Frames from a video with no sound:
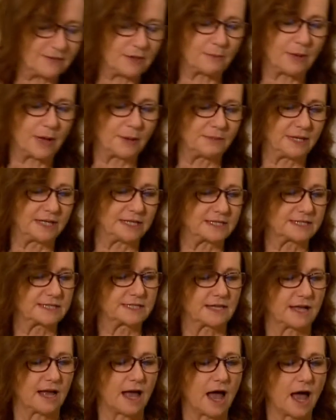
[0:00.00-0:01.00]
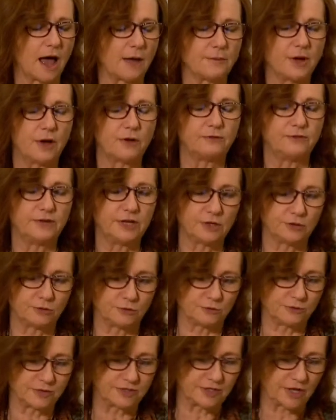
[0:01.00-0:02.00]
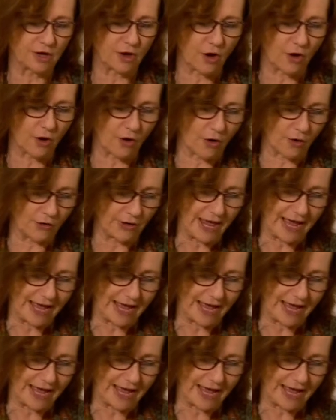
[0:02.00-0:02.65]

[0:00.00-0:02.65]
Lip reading: the public's views on